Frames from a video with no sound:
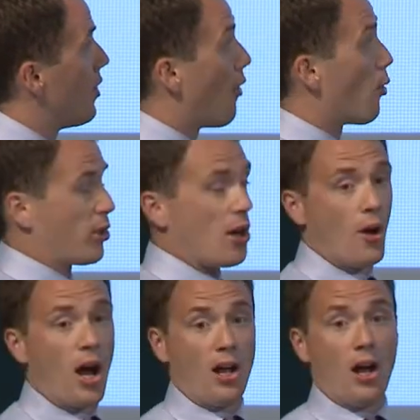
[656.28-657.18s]
There are
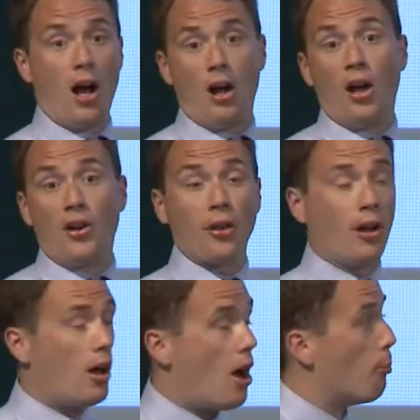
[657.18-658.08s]
also
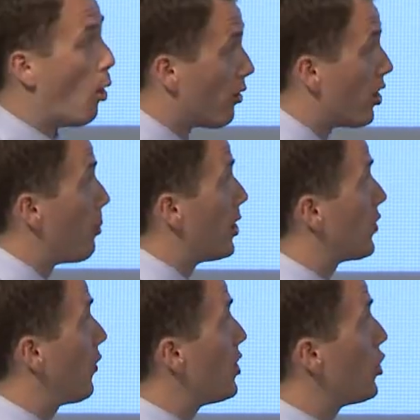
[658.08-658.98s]
more
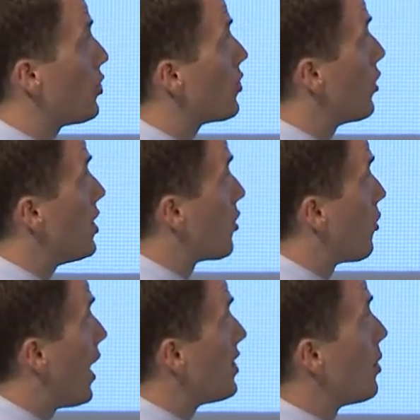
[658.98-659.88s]
anomalous features. These are
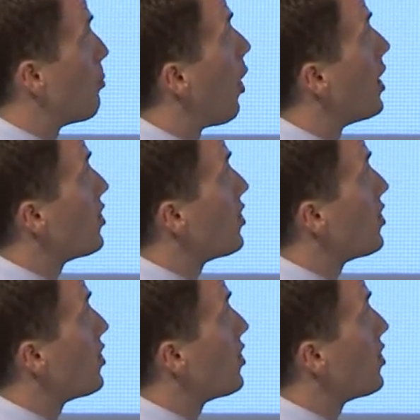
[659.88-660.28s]
created by